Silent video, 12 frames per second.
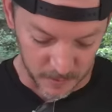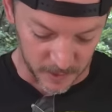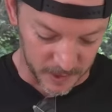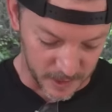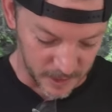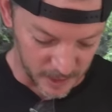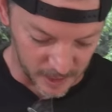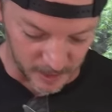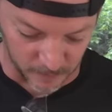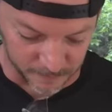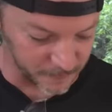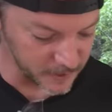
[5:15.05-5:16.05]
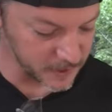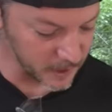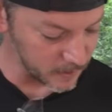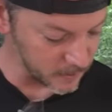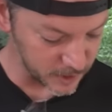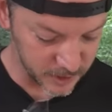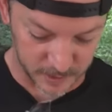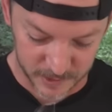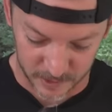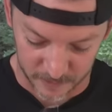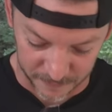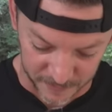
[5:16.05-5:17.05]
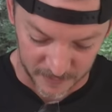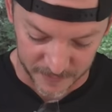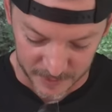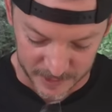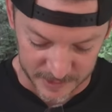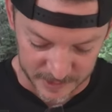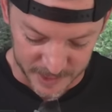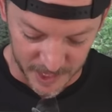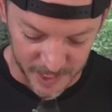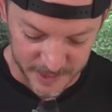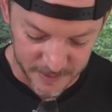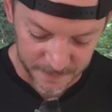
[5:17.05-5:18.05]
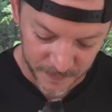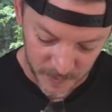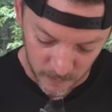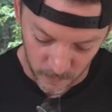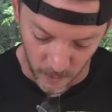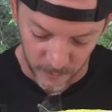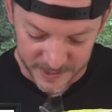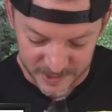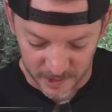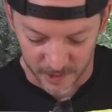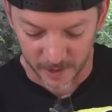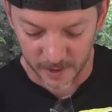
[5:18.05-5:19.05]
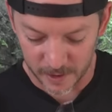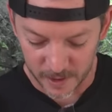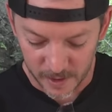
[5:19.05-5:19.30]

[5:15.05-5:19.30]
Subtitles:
one, well, first, I don't want to show you what's on the front of it, because it says, what we saw,